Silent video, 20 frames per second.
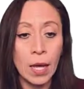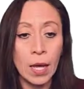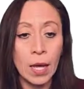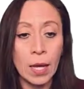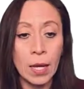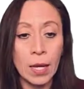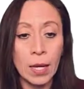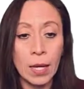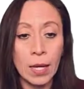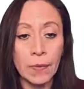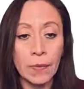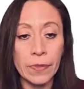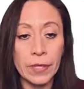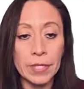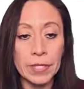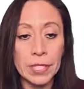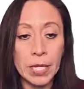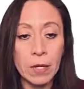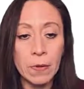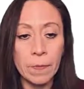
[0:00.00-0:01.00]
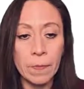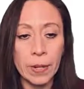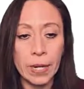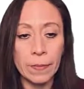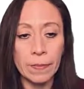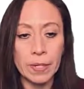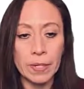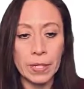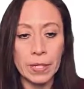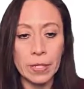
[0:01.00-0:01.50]
And the second
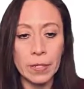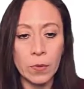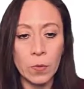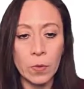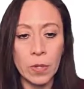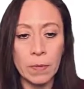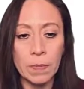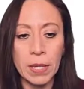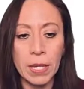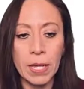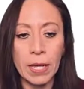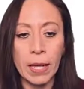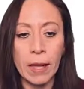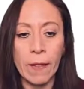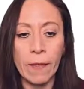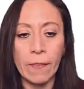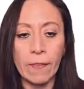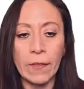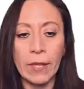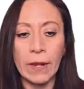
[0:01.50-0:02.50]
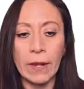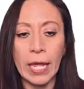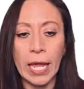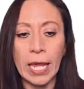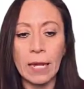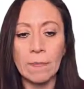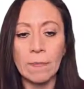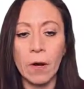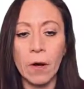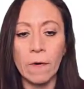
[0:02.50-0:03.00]
parameter will be the
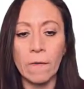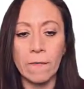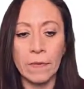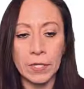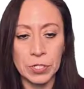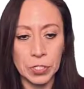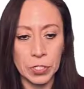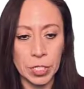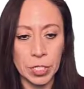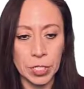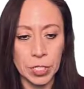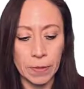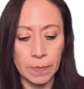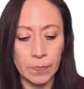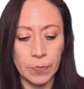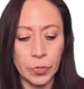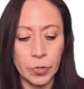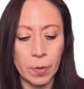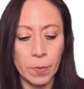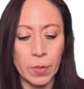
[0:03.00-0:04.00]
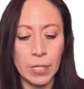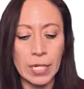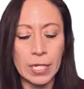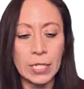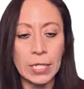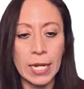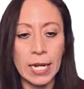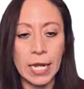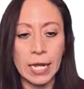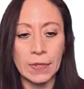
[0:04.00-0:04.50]
name of the sheet. So I'm gonna
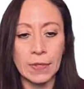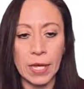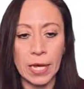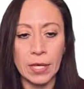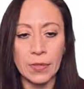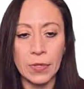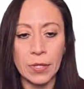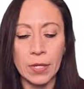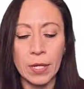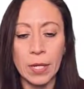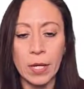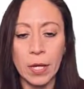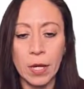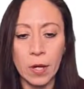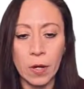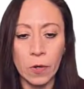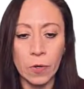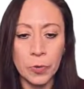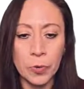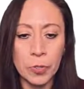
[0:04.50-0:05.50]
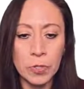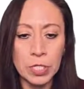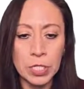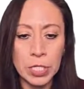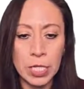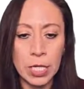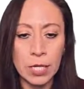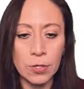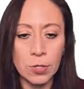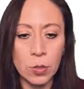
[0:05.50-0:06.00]
select that, Control
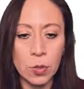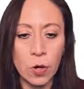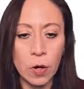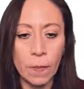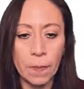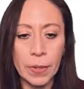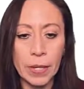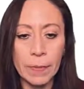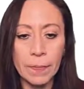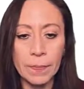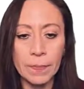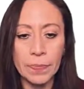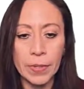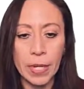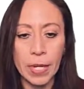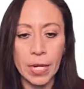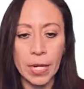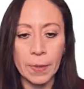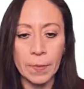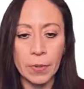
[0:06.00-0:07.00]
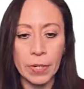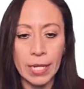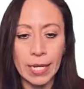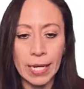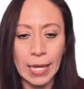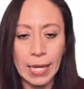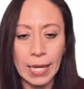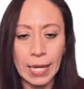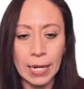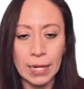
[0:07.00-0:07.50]
C to copy, and I'm
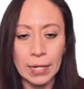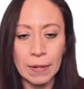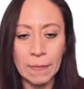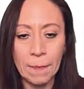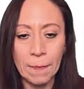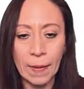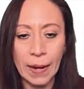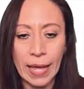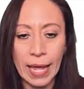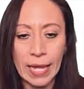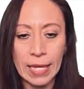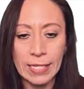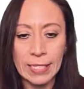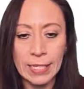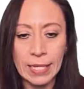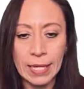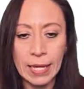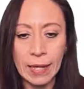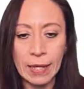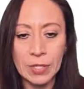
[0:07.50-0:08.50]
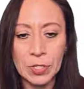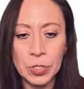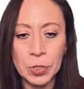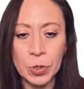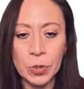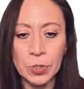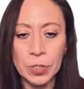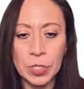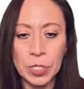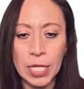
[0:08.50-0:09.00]
gonna replace
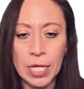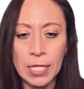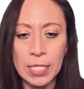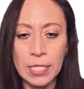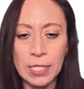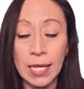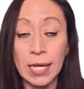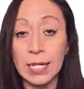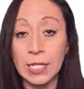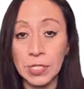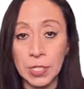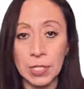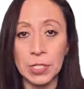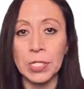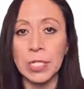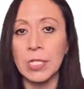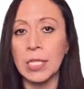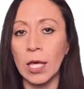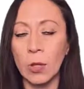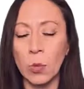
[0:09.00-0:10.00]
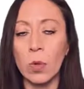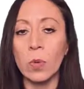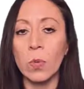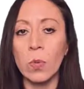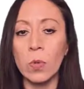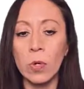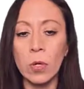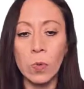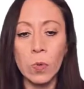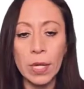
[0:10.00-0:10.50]
store 6, that is the sheet that we
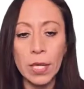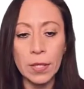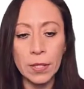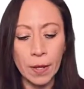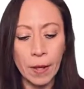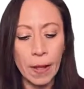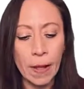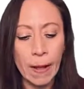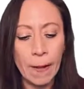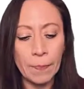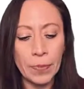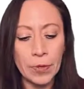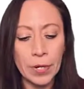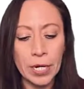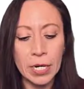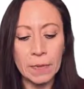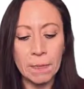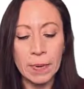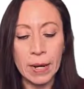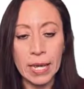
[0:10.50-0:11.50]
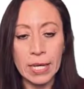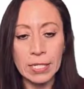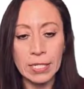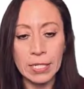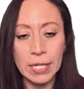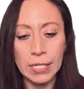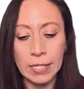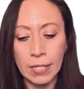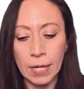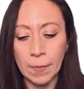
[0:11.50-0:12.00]
work with. Not
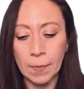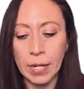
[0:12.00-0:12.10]
replace it.